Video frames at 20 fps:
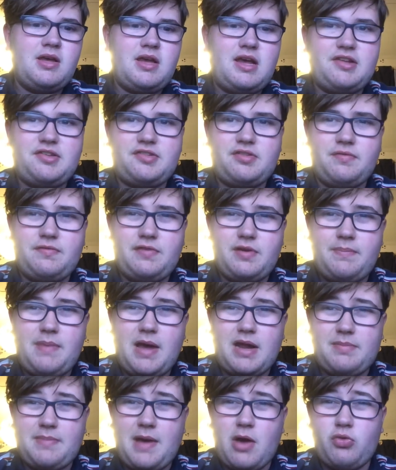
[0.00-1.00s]
has something
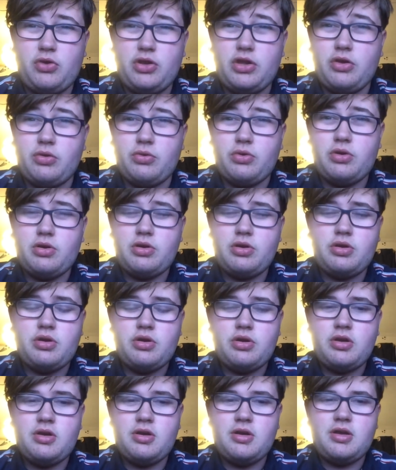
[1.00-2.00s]
bad about you.
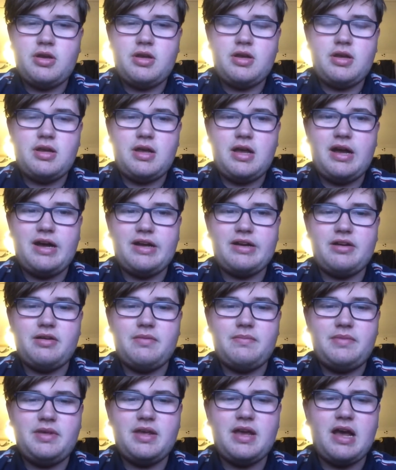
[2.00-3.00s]
And
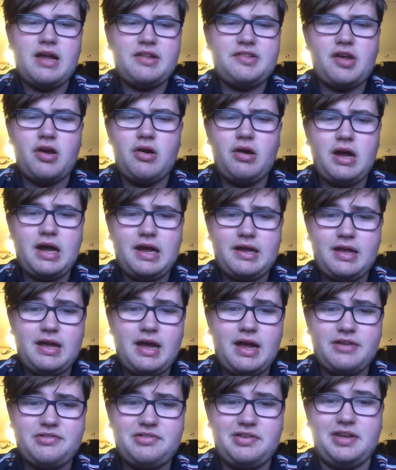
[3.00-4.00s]
um, yeah, to- I
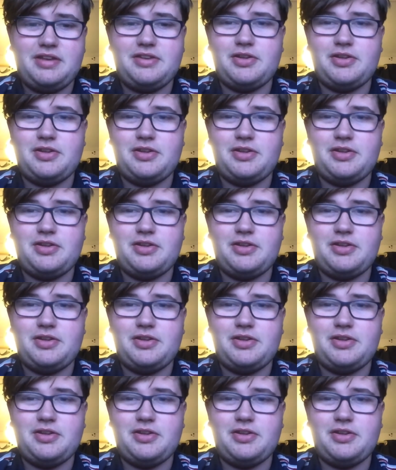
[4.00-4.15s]
actually